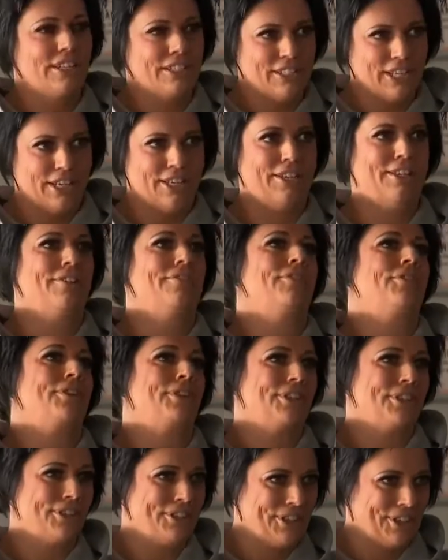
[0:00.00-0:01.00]
executive
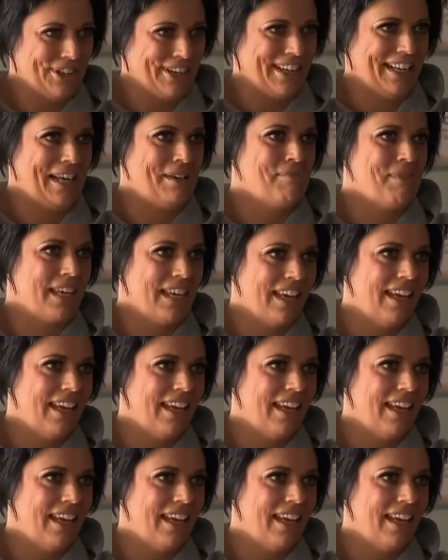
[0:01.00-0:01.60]
order started coming